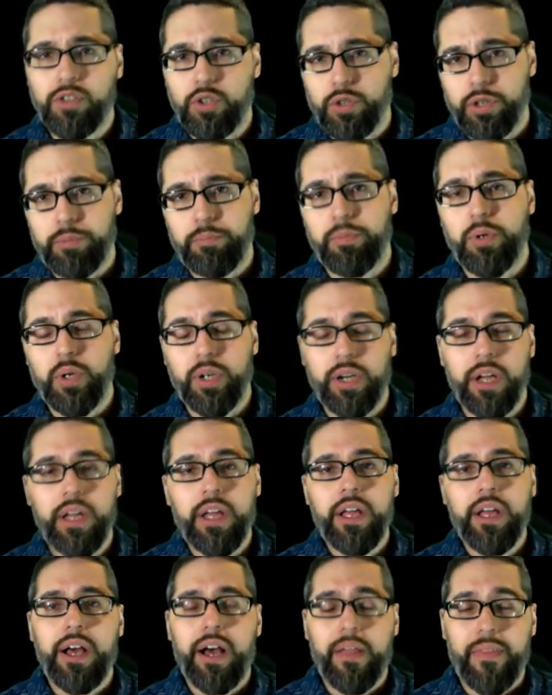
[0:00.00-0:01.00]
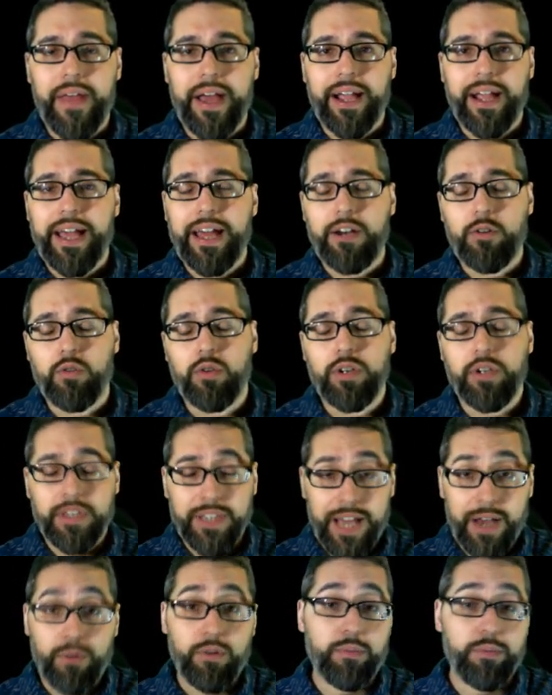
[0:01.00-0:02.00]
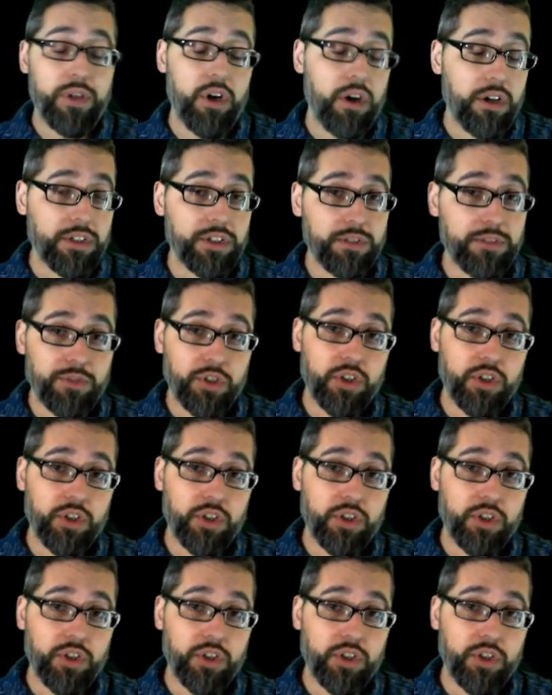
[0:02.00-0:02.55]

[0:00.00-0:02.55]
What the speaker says: you can put on that category. That would be awesome.